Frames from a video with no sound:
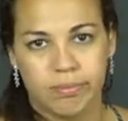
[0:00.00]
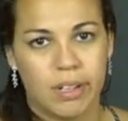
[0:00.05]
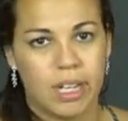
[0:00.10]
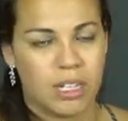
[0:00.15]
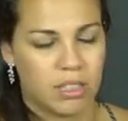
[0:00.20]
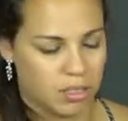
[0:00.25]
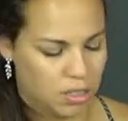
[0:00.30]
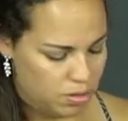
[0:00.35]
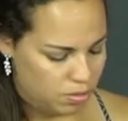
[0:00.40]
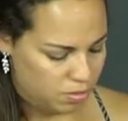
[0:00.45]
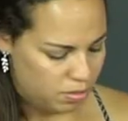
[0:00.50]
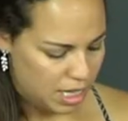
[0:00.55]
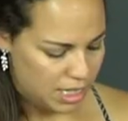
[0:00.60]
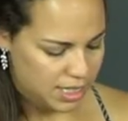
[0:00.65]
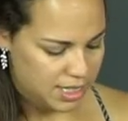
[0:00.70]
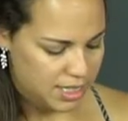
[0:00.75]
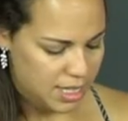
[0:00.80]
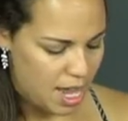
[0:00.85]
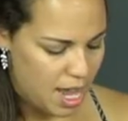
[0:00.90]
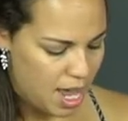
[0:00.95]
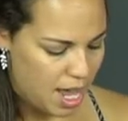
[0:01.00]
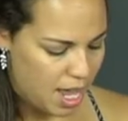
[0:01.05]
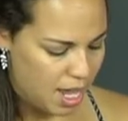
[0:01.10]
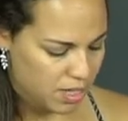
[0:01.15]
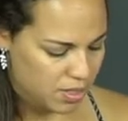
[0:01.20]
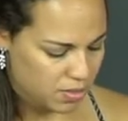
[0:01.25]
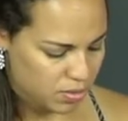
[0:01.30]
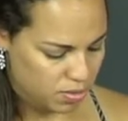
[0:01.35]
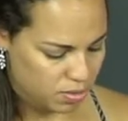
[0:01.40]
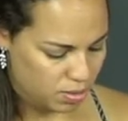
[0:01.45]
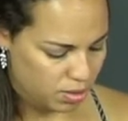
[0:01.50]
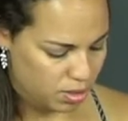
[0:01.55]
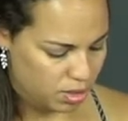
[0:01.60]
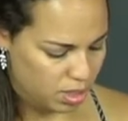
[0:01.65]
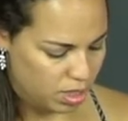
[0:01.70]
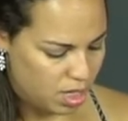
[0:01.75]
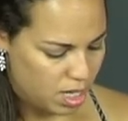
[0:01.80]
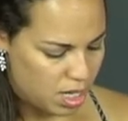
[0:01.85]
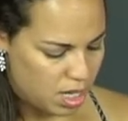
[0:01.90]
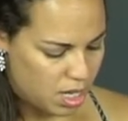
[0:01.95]
I don't know, like snacks
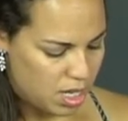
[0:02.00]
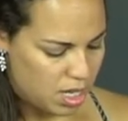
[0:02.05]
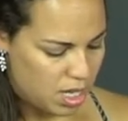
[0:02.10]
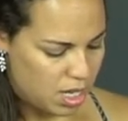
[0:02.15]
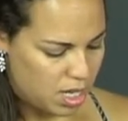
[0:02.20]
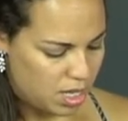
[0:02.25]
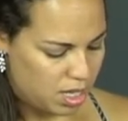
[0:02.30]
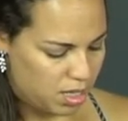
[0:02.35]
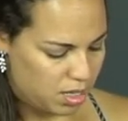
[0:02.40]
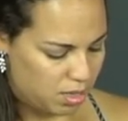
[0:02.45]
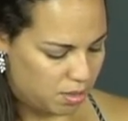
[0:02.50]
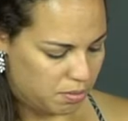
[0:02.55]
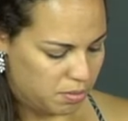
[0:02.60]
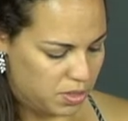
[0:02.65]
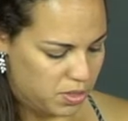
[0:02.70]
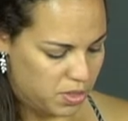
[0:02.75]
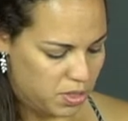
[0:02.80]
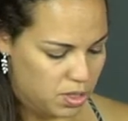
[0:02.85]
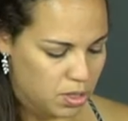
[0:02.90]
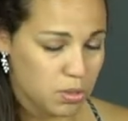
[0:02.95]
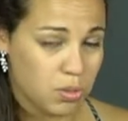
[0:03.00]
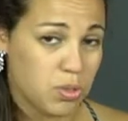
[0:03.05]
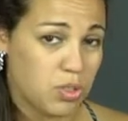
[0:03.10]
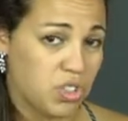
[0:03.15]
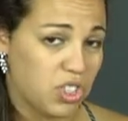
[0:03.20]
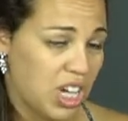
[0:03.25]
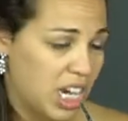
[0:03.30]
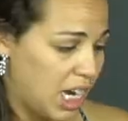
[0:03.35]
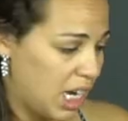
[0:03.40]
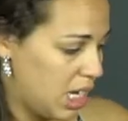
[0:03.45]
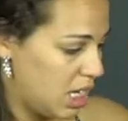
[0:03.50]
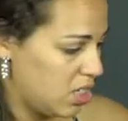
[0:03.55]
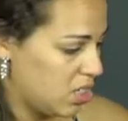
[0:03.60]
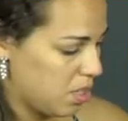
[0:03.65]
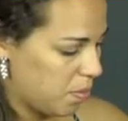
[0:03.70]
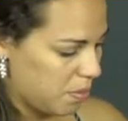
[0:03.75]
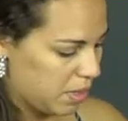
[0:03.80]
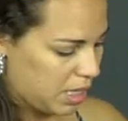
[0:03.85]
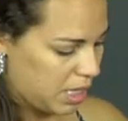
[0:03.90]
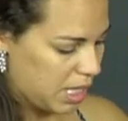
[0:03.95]
or just loose change,
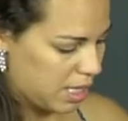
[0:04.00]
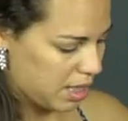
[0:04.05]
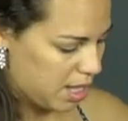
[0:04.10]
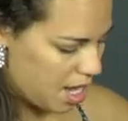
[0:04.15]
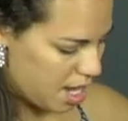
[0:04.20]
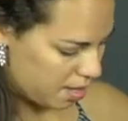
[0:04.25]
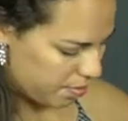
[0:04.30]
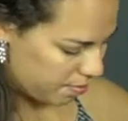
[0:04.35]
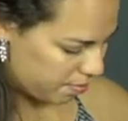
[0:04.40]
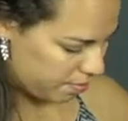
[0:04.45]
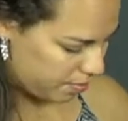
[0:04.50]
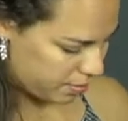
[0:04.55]
something like that.